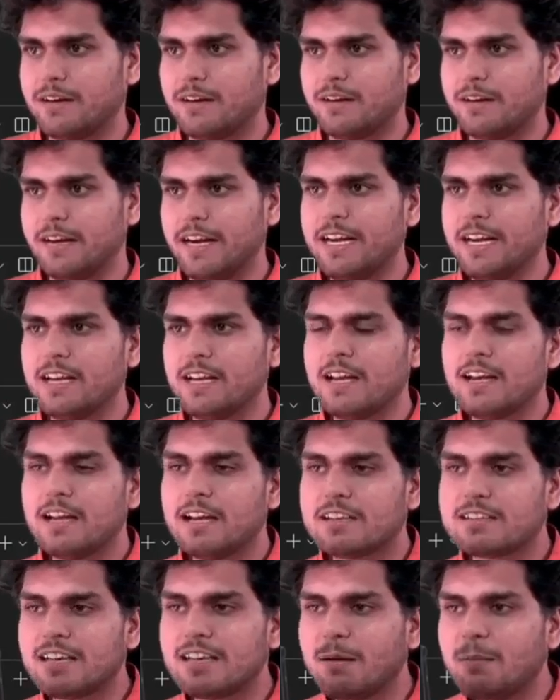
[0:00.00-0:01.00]
Right?
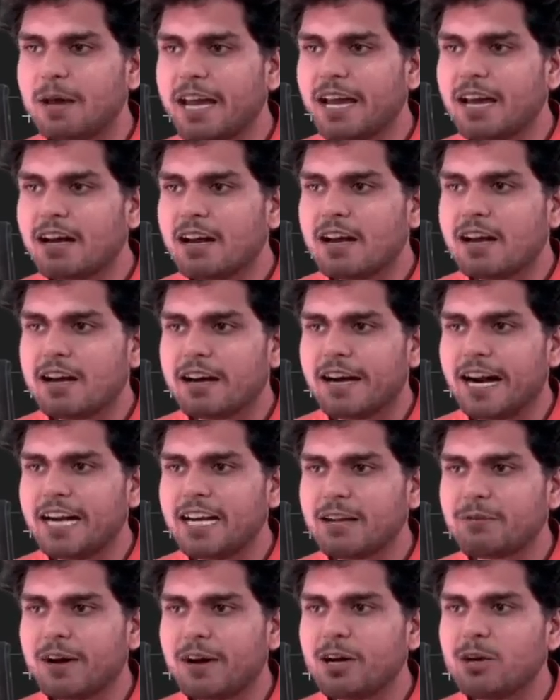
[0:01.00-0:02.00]
Sum here, right?
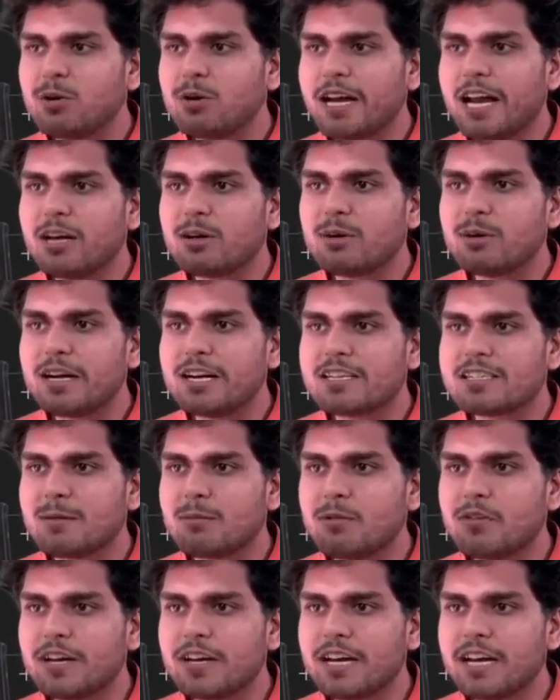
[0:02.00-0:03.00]
If I do calculate sum
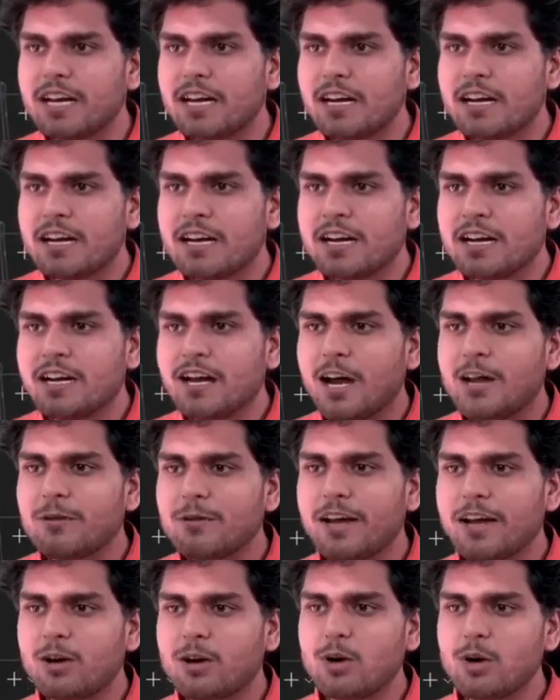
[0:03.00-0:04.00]
over here, now if I
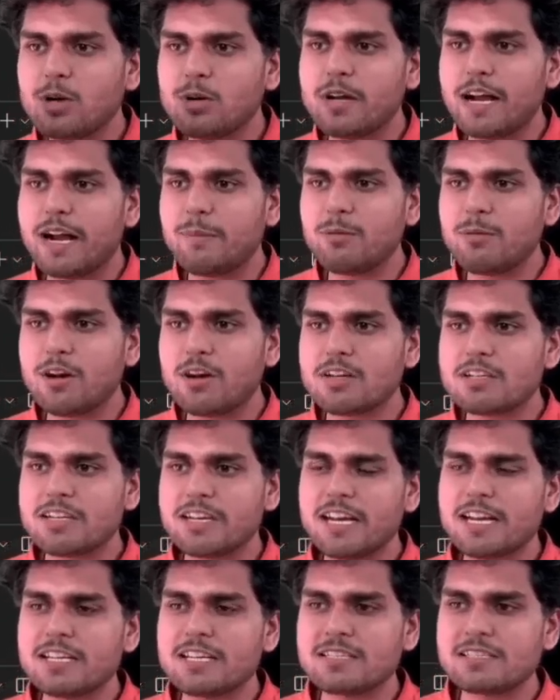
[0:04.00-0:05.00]
go to
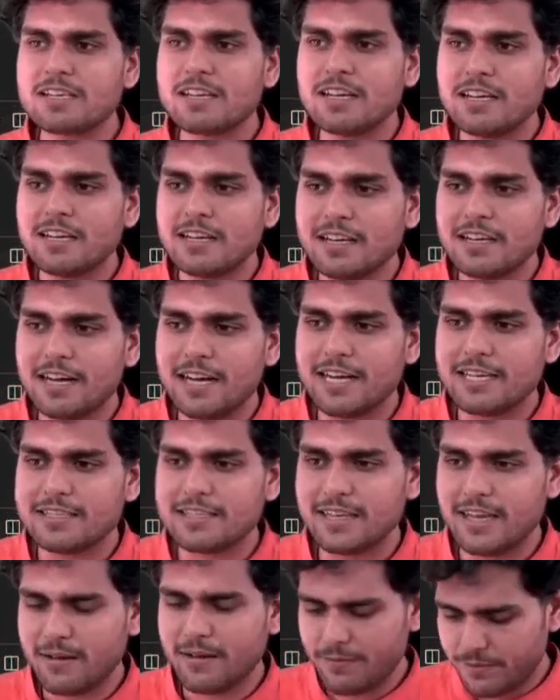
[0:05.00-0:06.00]
app.js, I
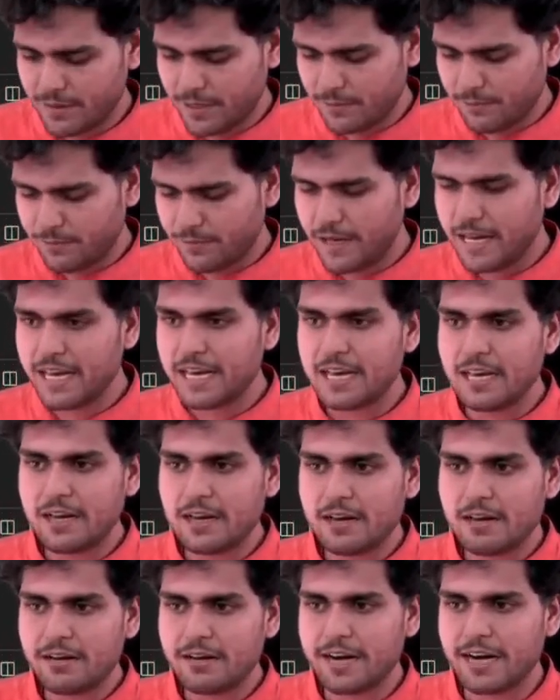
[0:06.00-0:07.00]
save the file,
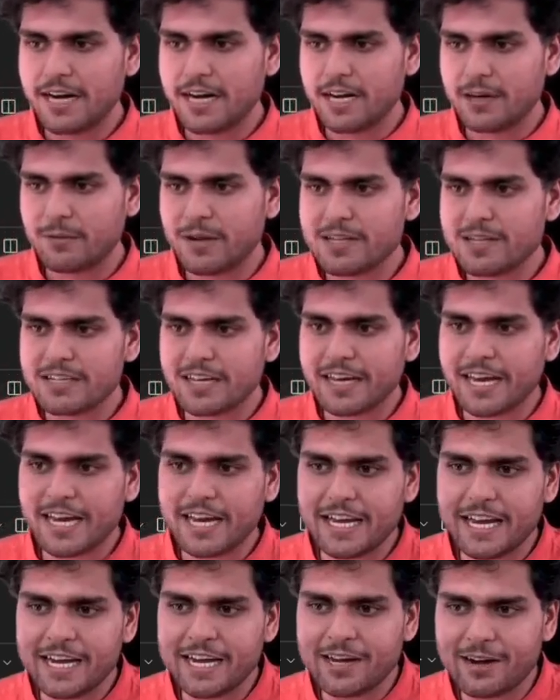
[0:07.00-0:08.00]
run it once again,
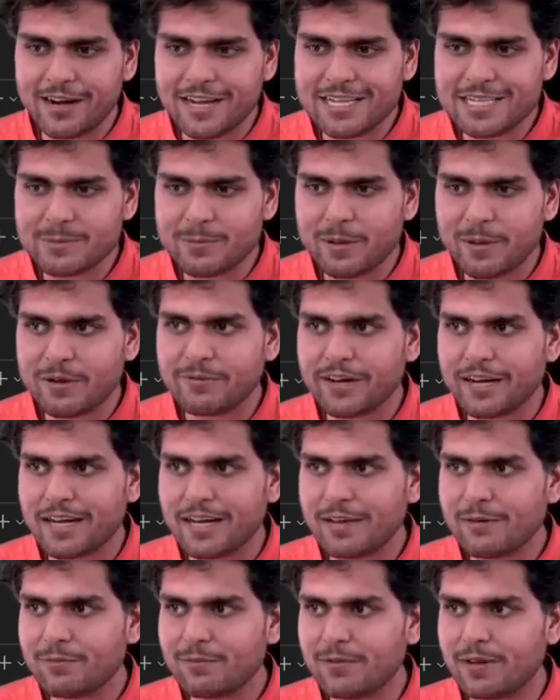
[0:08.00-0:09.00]
it runs perfectly
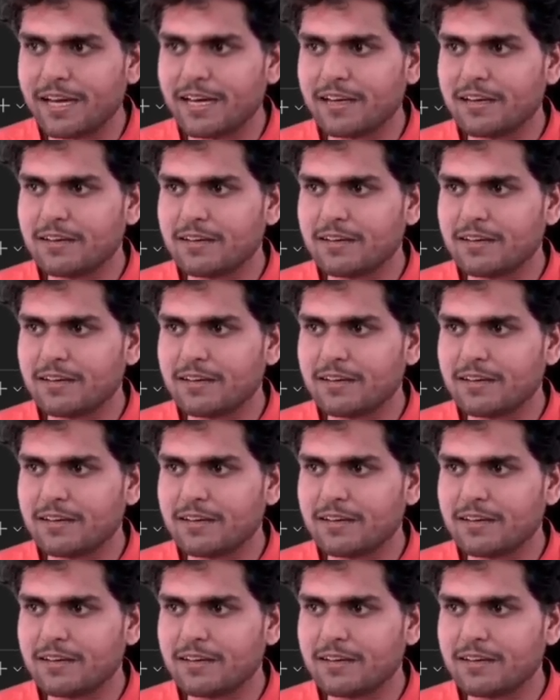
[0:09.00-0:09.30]
fine.